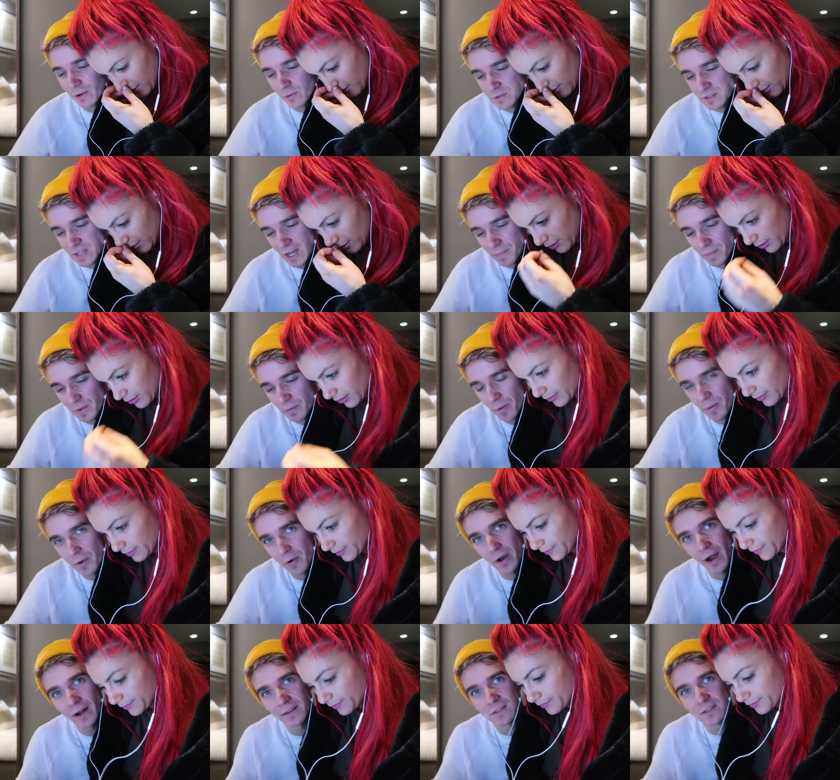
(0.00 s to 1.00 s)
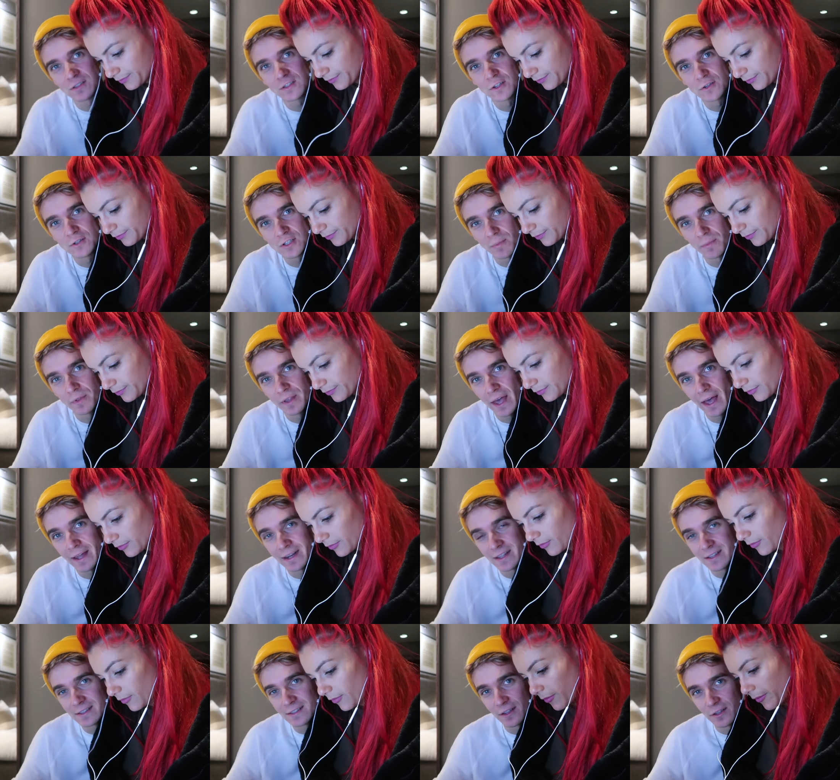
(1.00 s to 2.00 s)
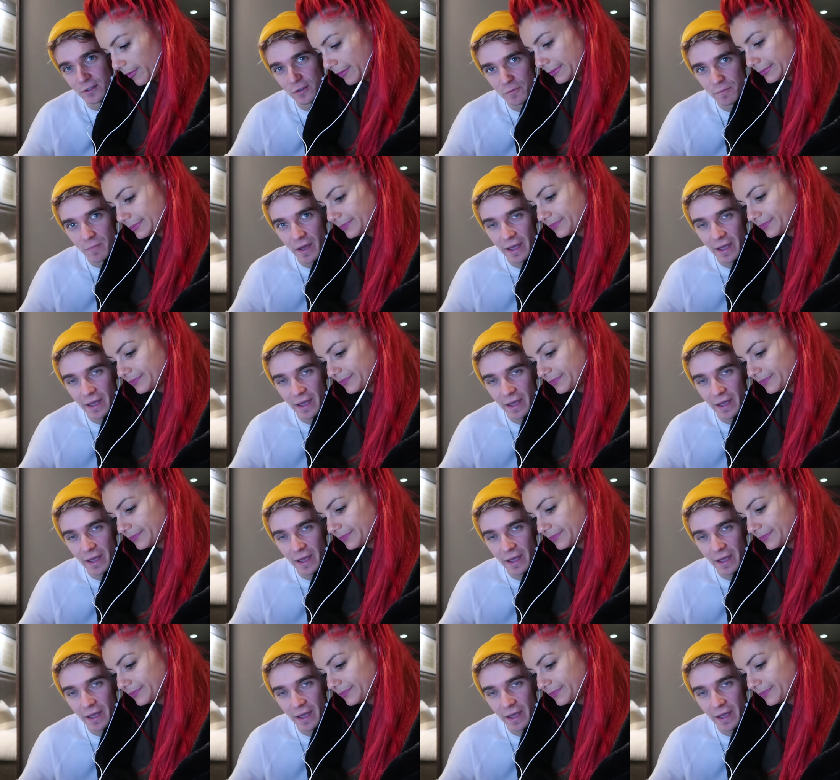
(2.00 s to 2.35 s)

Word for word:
Speaker 1: little segment where we reacted to some of the edits that you've